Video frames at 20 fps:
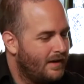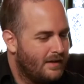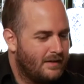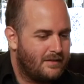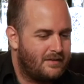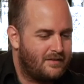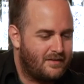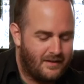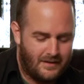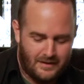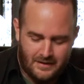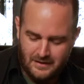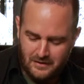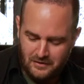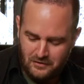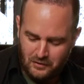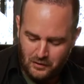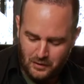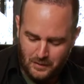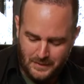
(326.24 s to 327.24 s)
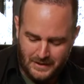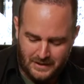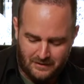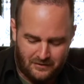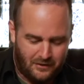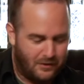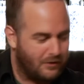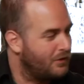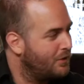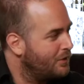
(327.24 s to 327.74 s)
Let's talk about the
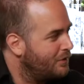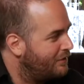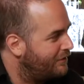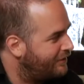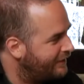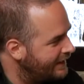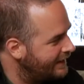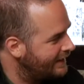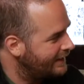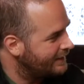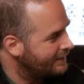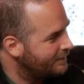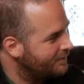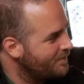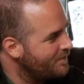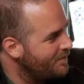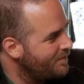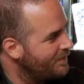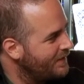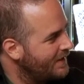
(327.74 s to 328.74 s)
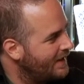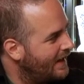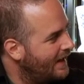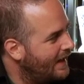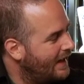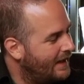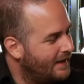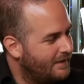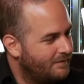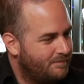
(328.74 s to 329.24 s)
song Good Feeling.
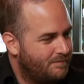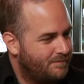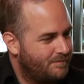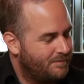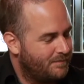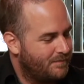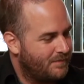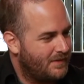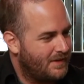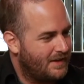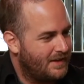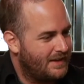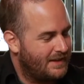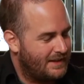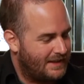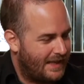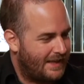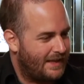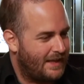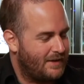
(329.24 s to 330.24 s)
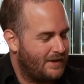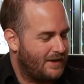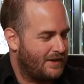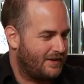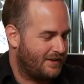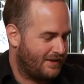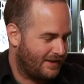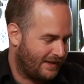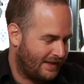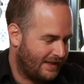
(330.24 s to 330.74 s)
Now,
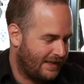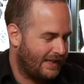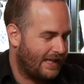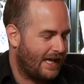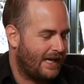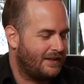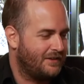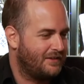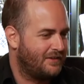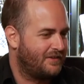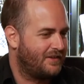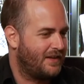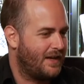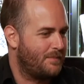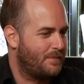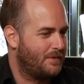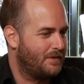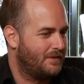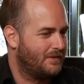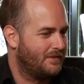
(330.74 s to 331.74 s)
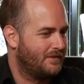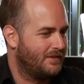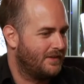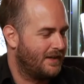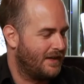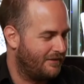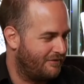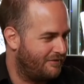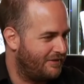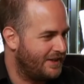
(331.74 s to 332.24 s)
in that you sample
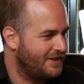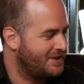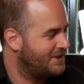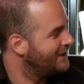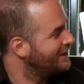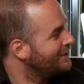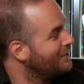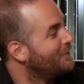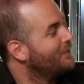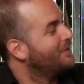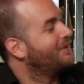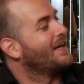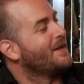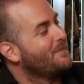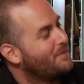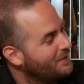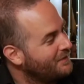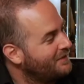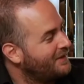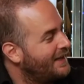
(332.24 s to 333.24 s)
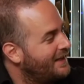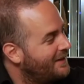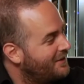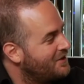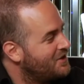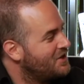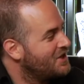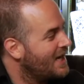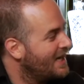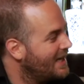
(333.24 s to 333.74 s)
Avicii, who samples Etta
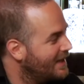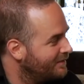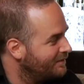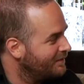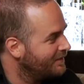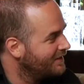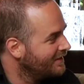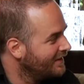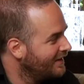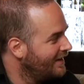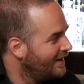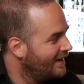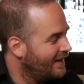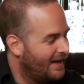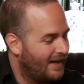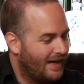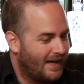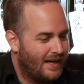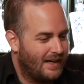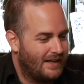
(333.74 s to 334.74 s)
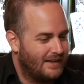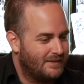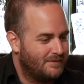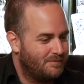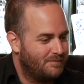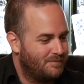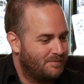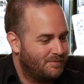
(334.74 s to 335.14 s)
James. I